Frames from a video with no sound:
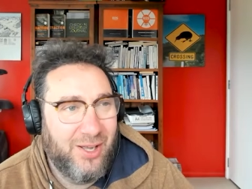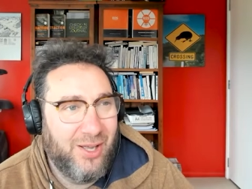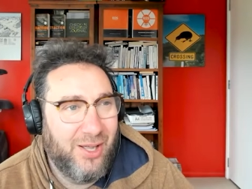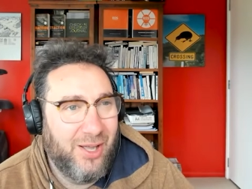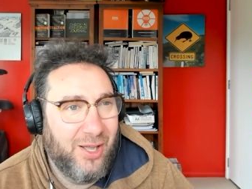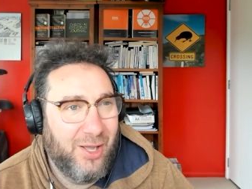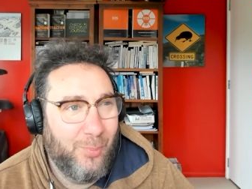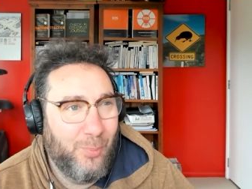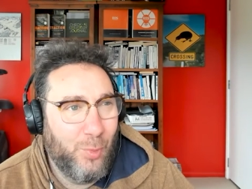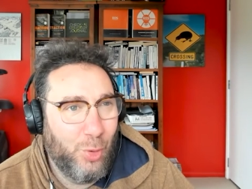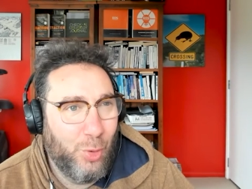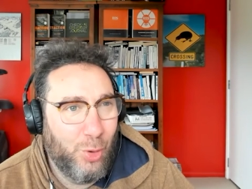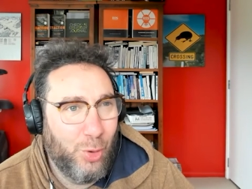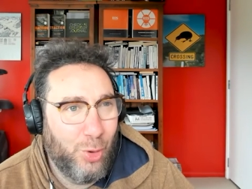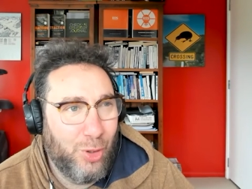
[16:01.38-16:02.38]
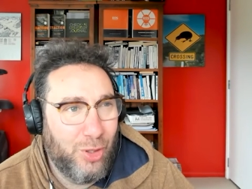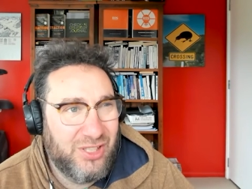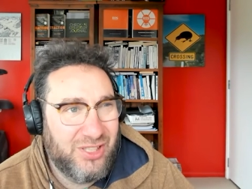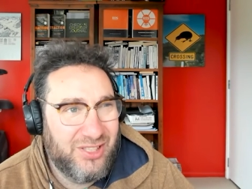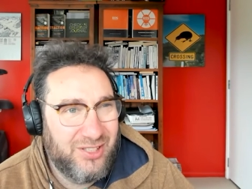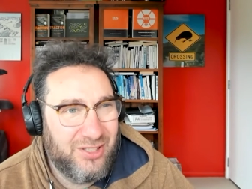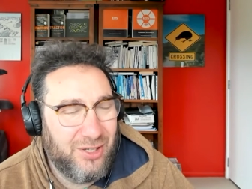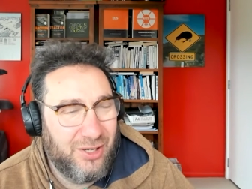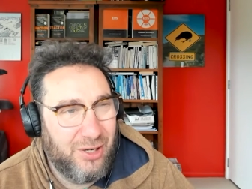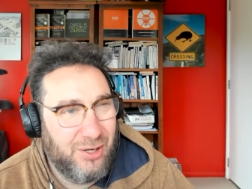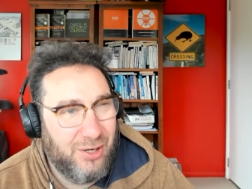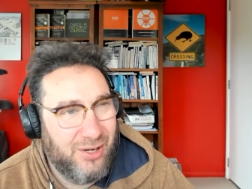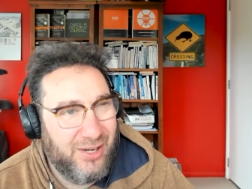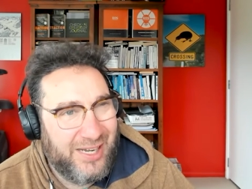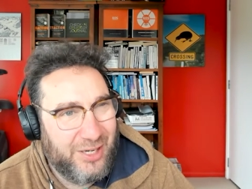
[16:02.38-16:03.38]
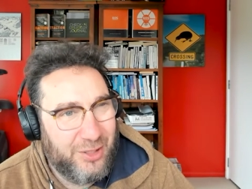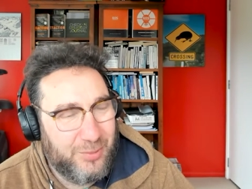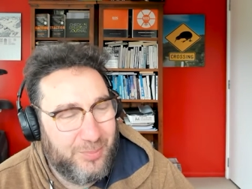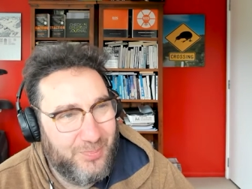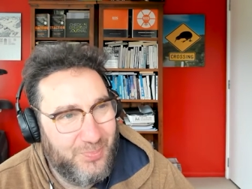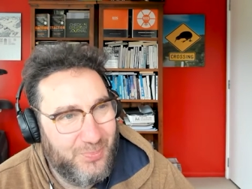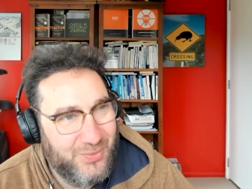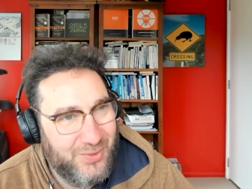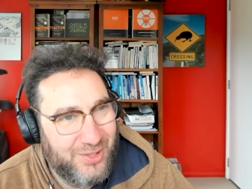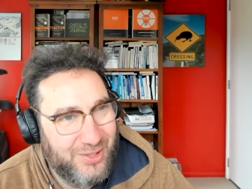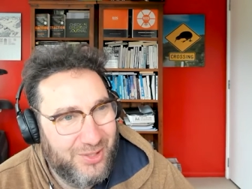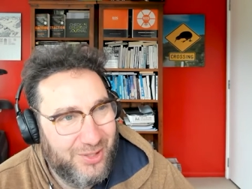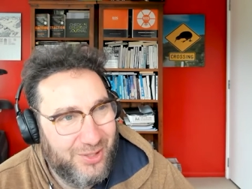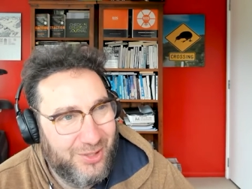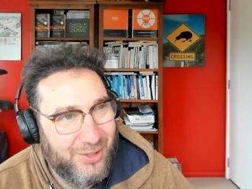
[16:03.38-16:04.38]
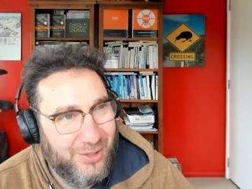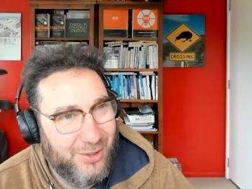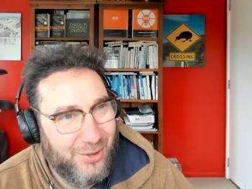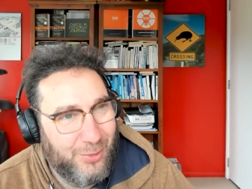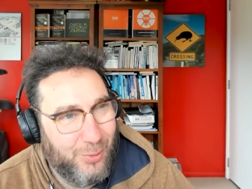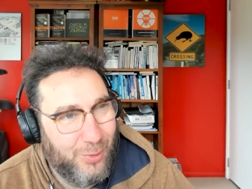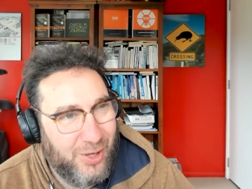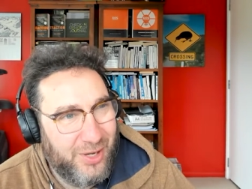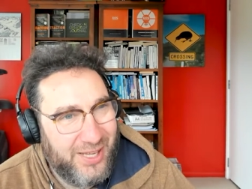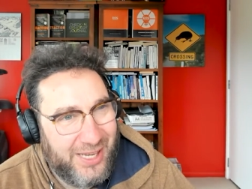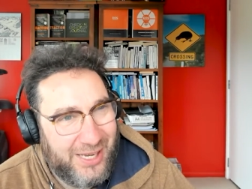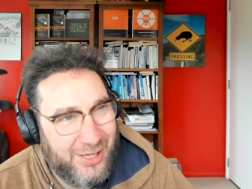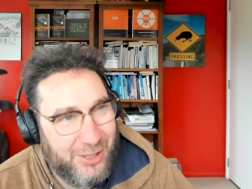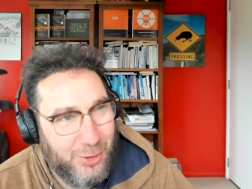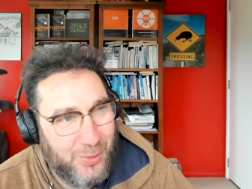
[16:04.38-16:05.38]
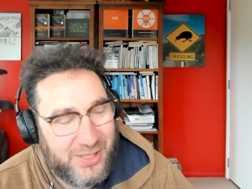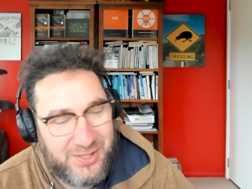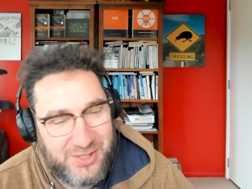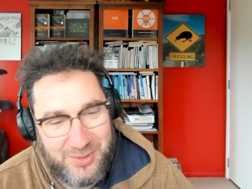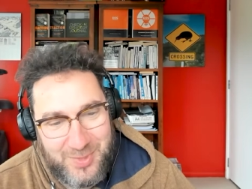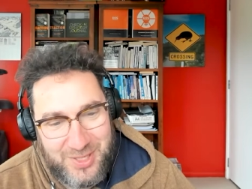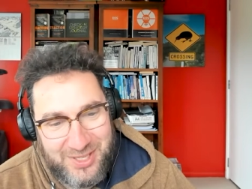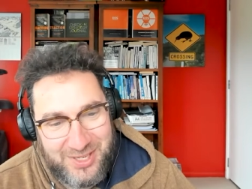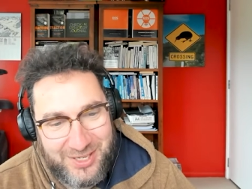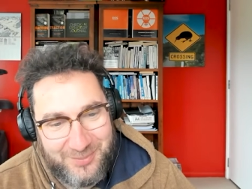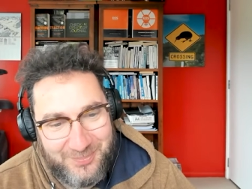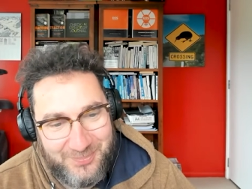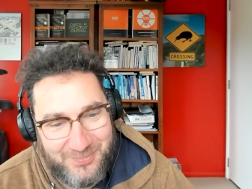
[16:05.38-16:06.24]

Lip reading: or "Oh, Adam, why the hell are you asking me that?"